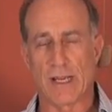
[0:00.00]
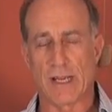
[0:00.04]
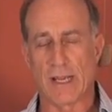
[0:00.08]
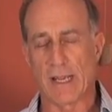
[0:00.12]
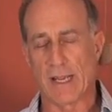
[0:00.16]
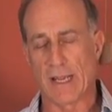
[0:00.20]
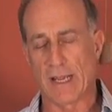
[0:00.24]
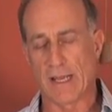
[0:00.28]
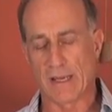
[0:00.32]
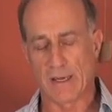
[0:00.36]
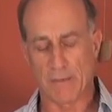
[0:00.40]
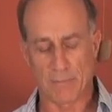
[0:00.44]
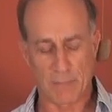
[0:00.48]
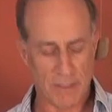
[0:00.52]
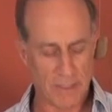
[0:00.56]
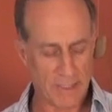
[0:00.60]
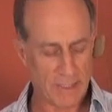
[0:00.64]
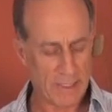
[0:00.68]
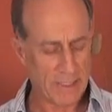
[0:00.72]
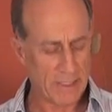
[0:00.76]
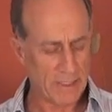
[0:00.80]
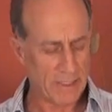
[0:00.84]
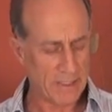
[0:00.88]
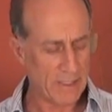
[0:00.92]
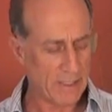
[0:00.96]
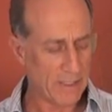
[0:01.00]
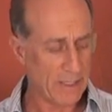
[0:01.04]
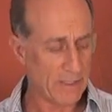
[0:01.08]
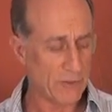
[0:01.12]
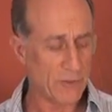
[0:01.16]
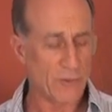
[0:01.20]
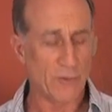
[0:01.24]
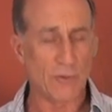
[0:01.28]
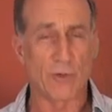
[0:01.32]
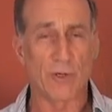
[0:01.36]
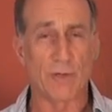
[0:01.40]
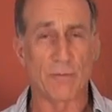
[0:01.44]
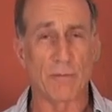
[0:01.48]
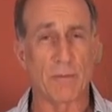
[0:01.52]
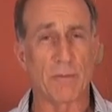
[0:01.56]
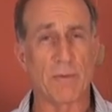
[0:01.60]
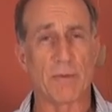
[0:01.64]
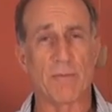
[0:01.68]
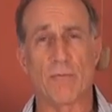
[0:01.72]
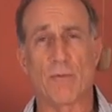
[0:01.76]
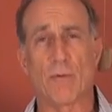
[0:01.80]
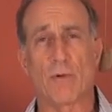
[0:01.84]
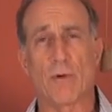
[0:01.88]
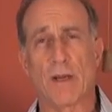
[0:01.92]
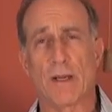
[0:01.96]
and I'm going to get into that story, but
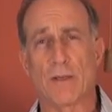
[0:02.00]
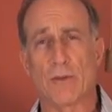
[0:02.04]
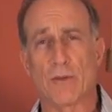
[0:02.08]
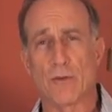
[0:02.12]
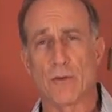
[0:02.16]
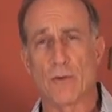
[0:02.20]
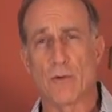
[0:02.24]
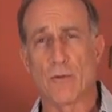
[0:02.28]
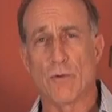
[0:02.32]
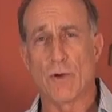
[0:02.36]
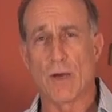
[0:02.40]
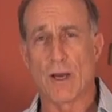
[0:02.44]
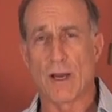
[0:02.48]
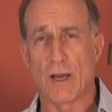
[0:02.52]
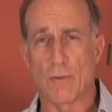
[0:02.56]
before I do,